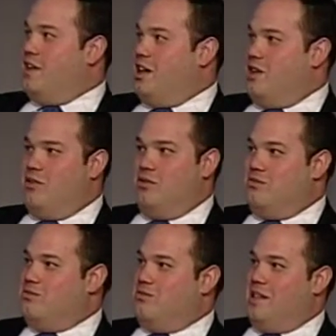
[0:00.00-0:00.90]
And I know
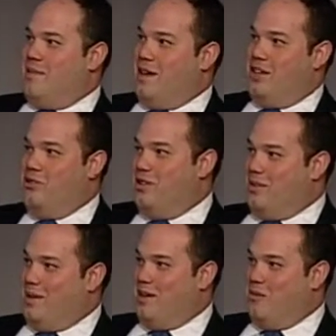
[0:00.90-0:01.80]
I'm not going,
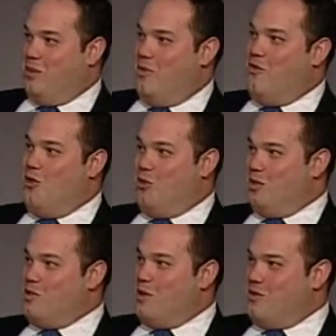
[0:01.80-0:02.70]
I don't want to move forward with this person.